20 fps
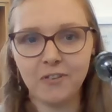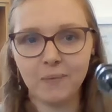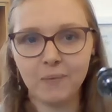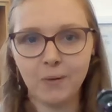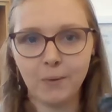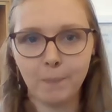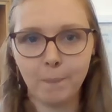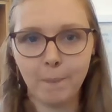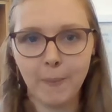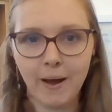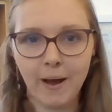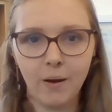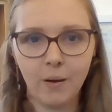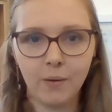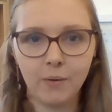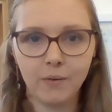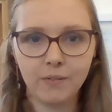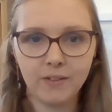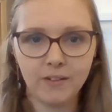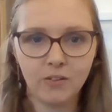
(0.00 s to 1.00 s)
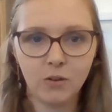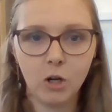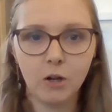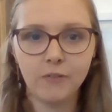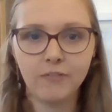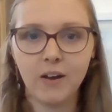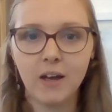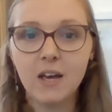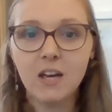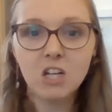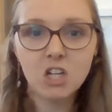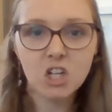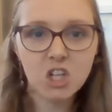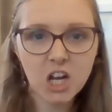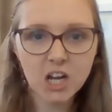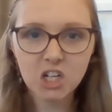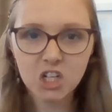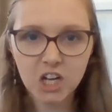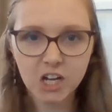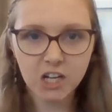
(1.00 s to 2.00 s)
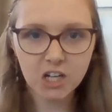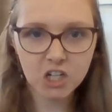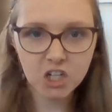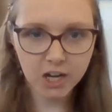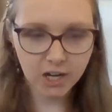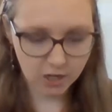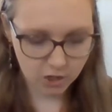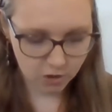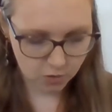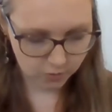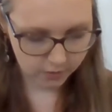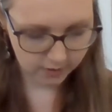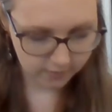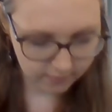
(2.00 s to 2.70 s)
the bowels. They're sort of a shake, shake, shake noise.